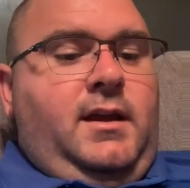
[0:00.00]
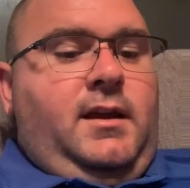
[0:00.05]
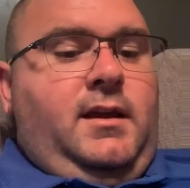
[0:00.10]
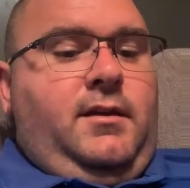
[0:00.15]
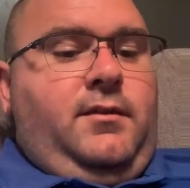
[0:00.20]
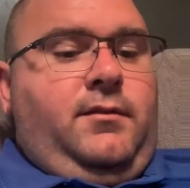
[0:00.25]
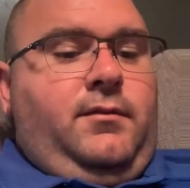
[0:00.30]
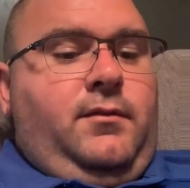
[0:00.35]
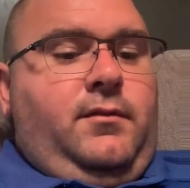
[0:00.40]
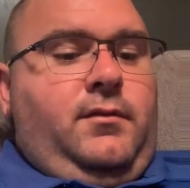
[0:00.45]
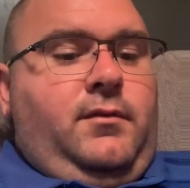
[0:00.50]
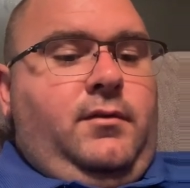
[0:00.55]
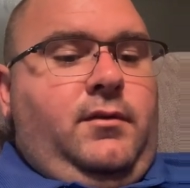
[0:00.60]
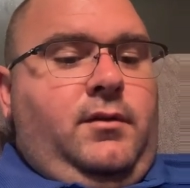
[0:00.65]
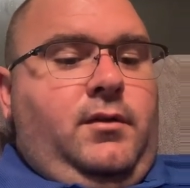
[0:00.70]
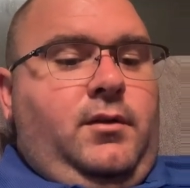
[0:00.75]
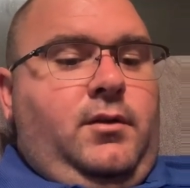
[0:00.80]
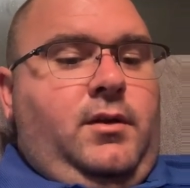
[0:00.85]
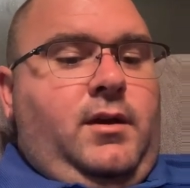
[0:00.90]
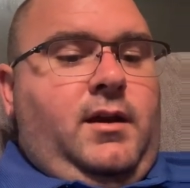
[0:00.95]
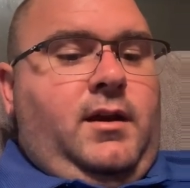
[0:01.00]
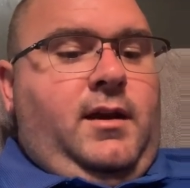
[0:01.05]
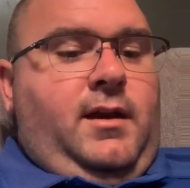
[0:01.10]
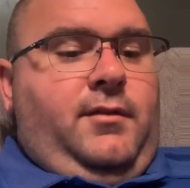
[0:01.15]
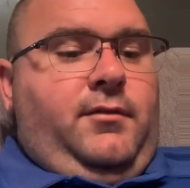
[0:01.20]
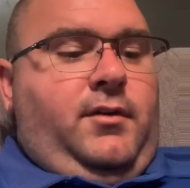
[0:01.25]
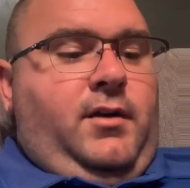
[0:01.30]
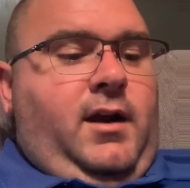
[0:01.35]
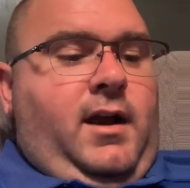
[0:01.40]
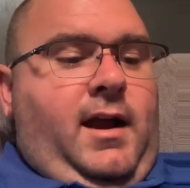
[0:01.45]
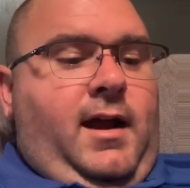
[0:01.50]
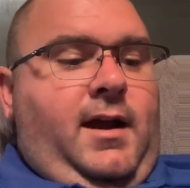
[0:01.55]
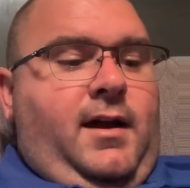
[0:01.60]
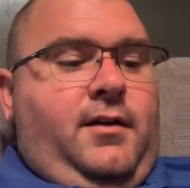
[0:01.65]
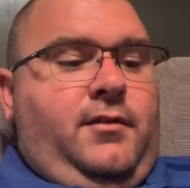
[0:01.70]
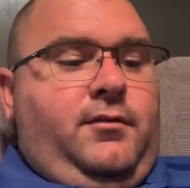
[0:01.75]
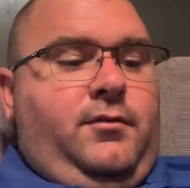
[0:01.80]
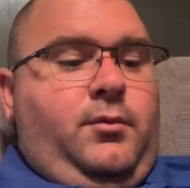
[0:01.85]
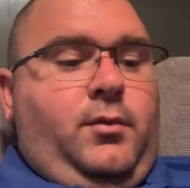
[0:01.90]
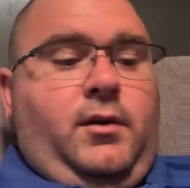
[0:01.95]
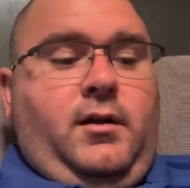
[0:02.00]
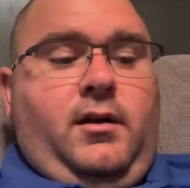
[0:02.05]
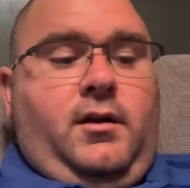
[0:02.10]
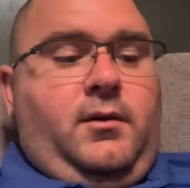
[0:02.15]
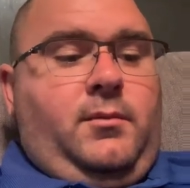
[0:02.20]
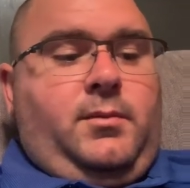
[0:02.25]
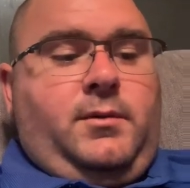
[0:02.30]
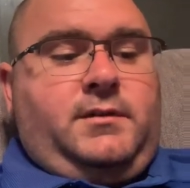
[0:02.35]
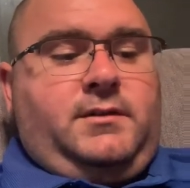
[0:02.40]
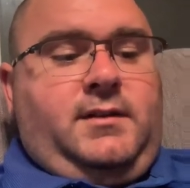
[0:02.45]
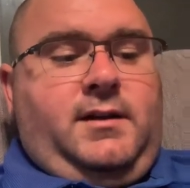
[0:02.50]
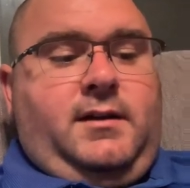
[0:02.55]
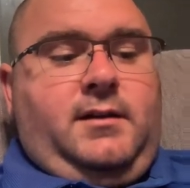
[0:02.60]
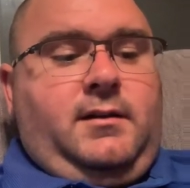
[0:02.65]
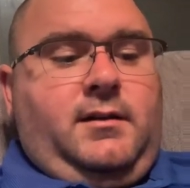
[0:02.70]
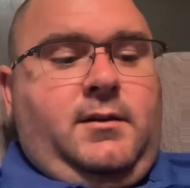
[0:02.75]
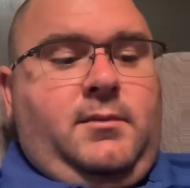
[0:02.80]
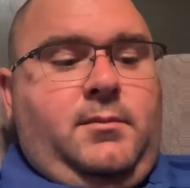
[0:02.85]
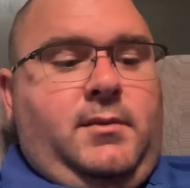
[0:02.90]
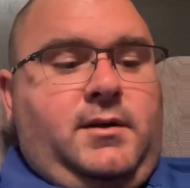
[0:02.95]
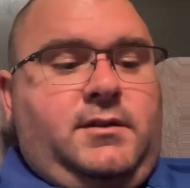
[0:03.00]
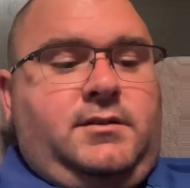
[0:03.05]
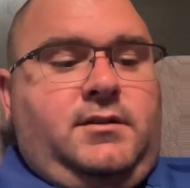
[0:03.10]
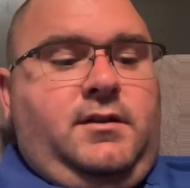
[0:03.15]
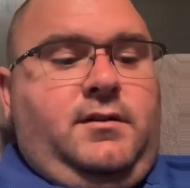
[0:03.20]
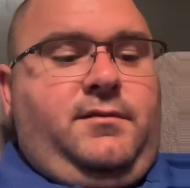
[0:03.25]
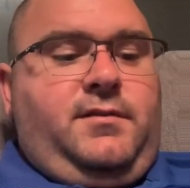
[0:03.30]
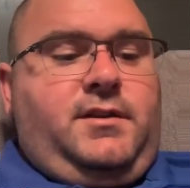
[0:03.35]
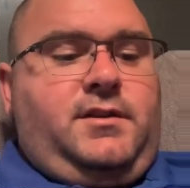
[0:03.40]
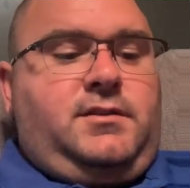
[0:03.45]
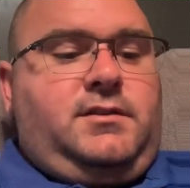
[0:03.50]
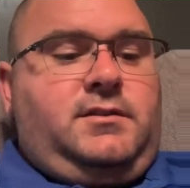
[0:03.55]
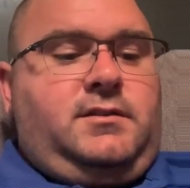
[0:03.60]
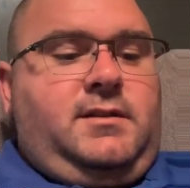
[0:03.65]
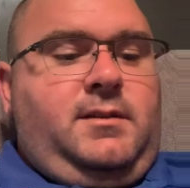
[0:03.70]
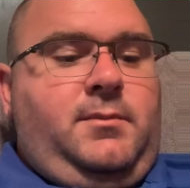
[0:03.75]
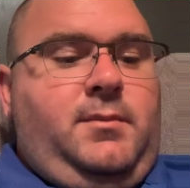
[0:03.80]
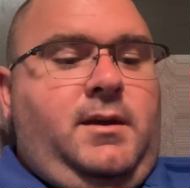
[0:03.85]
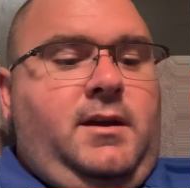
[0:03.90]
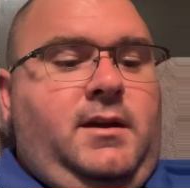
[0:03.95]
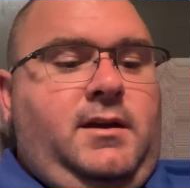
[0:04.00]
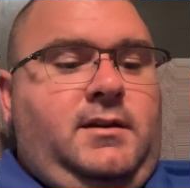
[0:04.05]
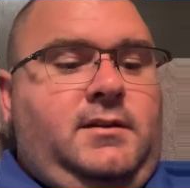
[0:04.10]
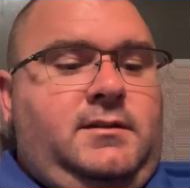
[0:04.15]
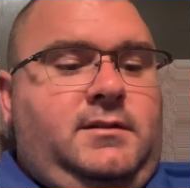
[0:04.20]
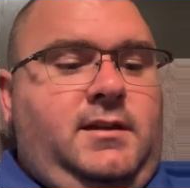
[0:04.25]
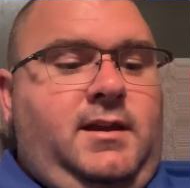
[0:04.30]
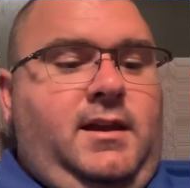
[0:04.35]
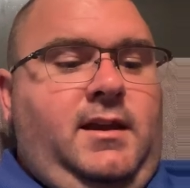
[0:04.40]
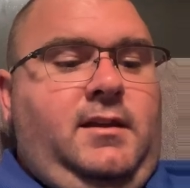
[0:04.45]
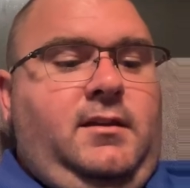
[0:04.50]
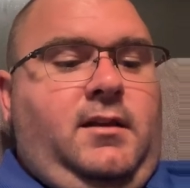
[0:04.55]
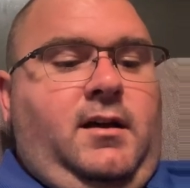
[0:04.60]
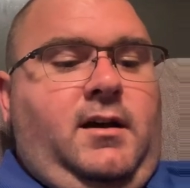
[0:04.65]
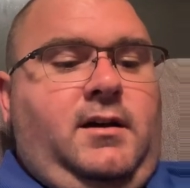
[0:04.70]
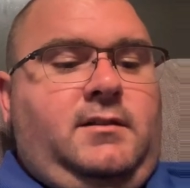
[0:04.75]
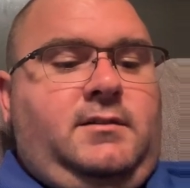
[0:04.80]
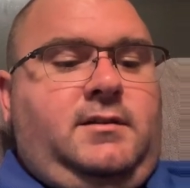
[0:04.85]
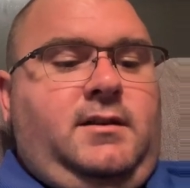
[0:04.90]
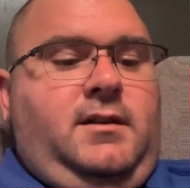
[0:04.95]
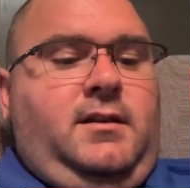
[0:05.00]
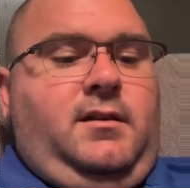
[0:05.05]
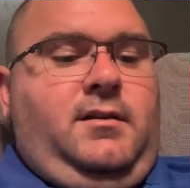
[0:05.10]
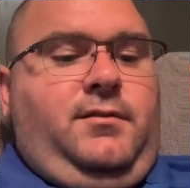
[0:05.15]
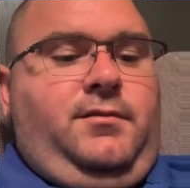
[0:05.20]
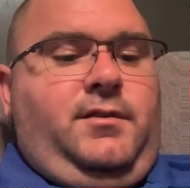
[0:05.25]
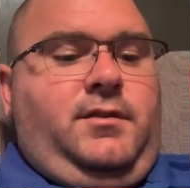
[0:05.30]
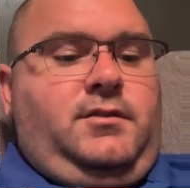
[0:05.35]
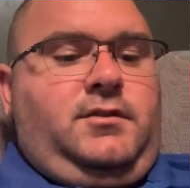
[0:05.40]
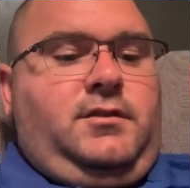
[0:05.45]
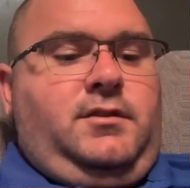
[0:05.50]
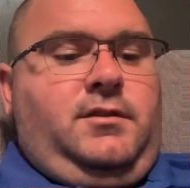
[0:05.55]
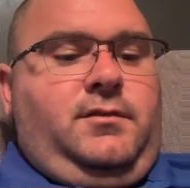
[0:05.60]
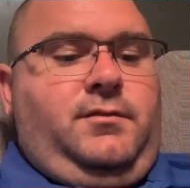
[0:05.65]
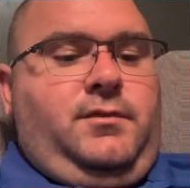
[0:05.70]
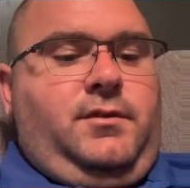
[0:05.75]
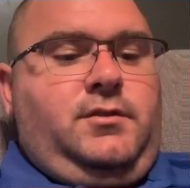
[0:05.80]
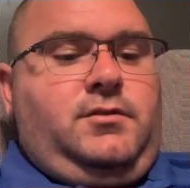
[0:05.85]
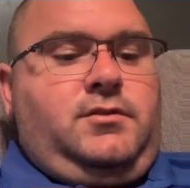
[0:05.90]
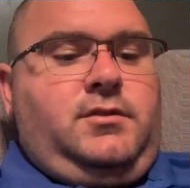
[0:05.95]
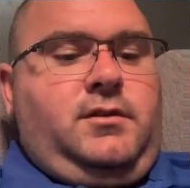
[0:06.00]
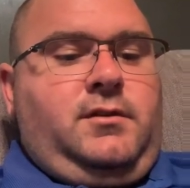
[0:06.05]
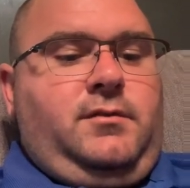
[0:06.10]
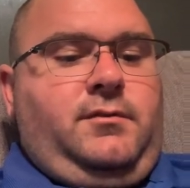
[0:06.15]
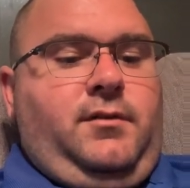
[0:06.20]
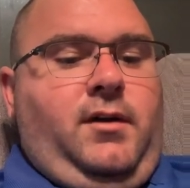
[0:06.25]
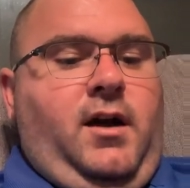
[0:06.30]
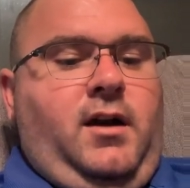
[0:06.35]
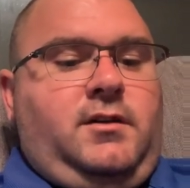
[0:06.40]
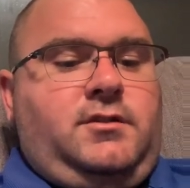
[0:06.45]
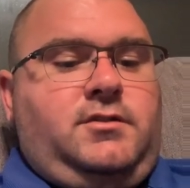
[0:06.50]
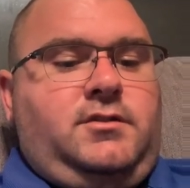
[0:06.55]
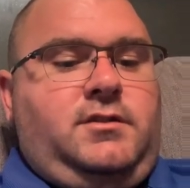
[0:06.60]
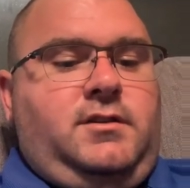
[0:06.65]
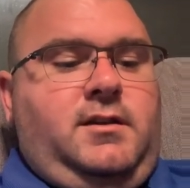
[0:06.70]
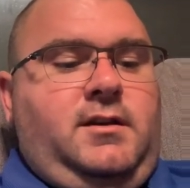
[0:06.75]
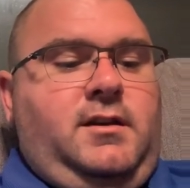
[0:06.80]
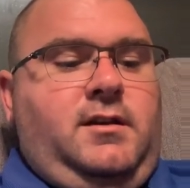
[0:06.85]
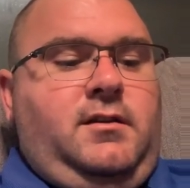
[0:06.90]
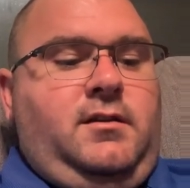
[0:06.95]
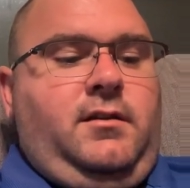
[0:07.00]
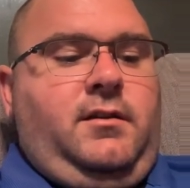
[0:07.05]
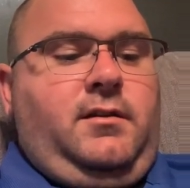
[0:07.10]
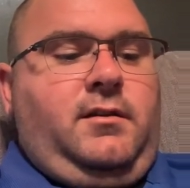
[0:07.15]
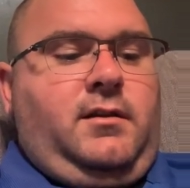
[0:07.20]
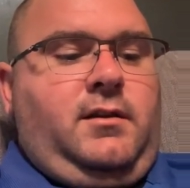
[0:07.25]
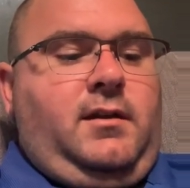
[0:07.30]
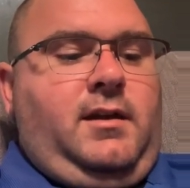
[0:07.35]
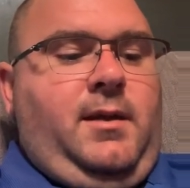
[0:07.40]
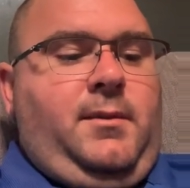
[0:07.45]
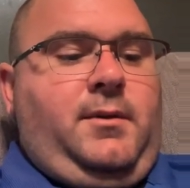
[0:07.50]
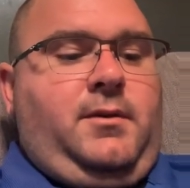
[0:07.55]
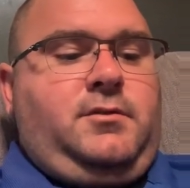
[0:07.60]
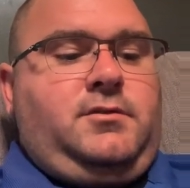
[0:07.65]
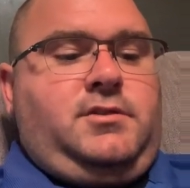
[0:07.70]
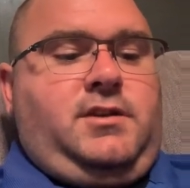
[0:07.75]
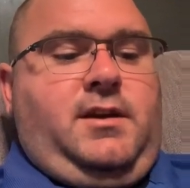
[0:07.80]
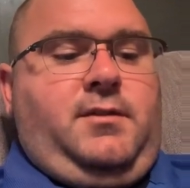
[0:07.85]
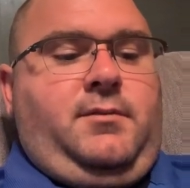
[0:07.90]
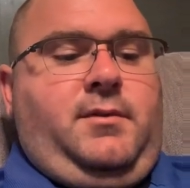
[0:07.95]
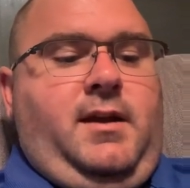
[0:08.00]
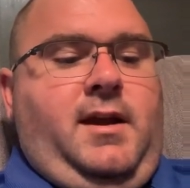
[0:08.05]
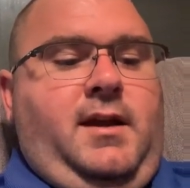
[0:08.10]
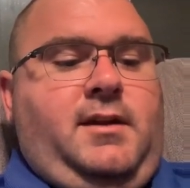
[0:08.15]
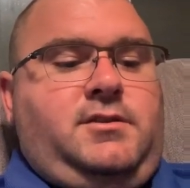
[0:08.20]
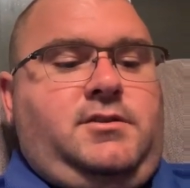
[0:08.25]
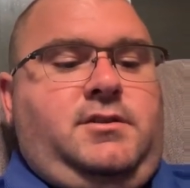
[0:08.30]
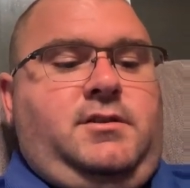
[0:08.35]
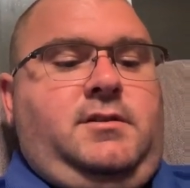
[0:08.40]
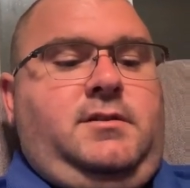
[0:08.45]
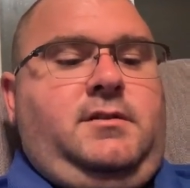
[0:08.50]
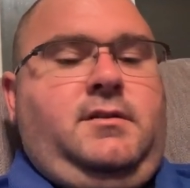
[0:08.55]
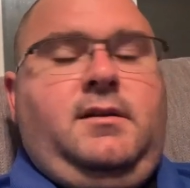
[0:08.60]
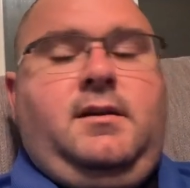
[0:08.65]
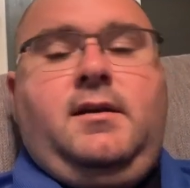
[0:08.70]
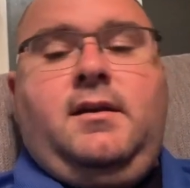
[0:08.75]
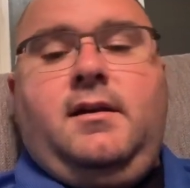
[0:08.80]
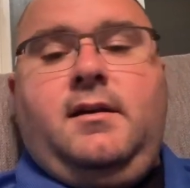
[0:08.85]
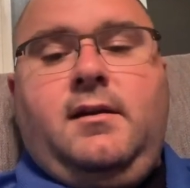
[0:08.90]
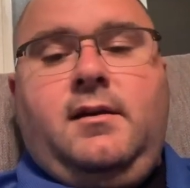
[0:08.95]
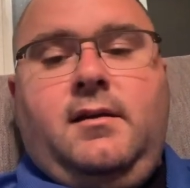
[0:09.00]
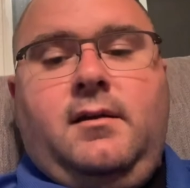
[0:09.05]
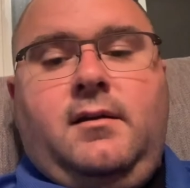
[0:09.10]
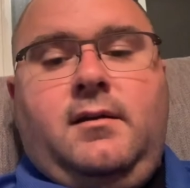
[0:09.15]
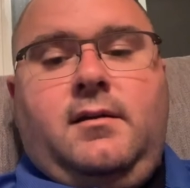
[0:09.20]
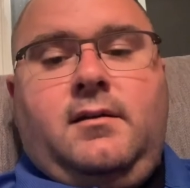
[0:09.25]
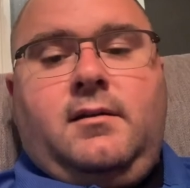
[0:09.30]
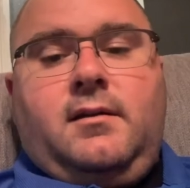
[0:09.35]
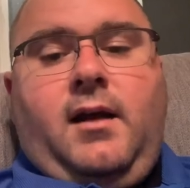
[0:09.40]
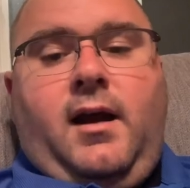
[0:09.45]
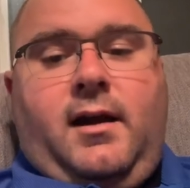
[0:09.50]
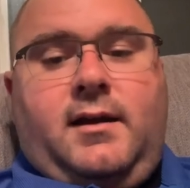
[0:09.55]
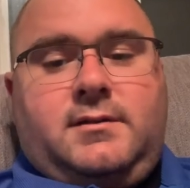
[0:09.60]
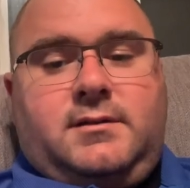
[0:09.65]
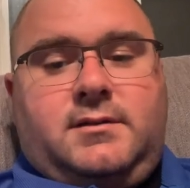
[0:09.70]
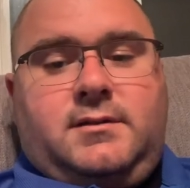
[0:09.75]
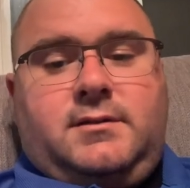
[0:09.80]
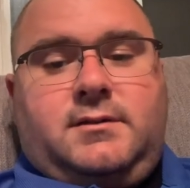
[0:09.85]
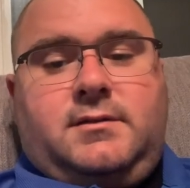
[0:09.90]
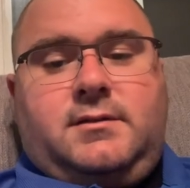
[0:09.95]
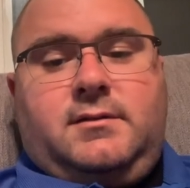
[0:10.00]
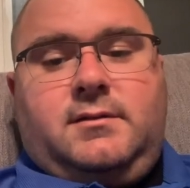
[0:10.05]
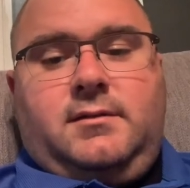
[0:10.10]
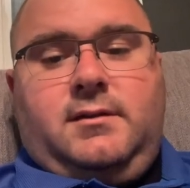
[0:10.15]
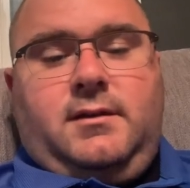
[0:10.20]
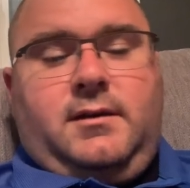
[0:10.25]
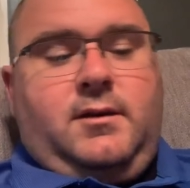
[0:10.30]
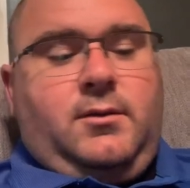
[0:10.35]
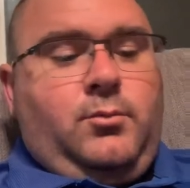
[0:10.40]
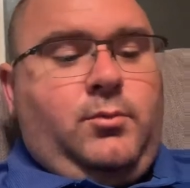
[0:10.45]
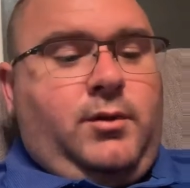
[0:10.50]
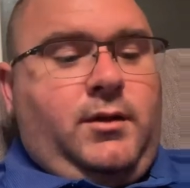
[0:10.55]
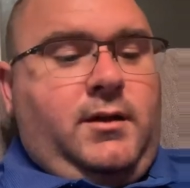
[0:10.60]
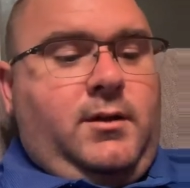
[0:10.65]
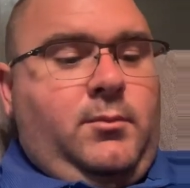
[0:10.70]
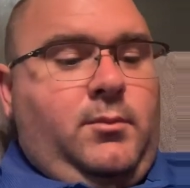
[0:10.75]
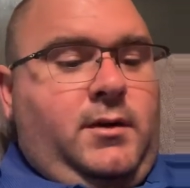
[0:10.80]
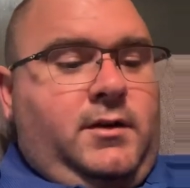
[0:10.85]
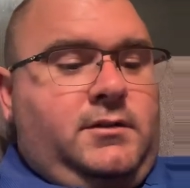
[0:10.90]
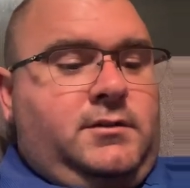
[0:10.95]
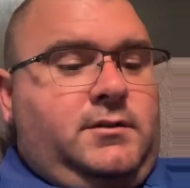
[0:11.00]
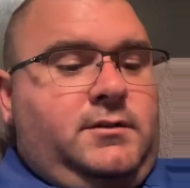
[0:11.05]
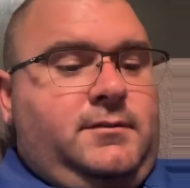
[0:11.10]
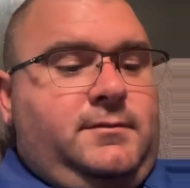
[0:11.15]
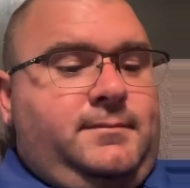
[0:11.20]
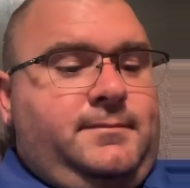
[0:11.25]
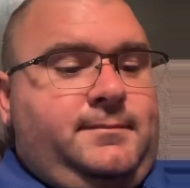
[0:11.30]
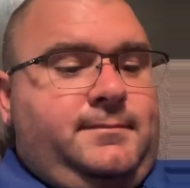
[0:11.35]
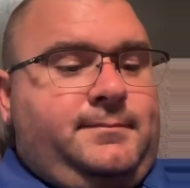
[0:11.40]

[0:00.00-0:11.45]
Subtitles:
You can never have 100% combustion efficiency because heat loss and inefficient diffusion of oxygen into the chemical chain reaction causes incomplete combustion.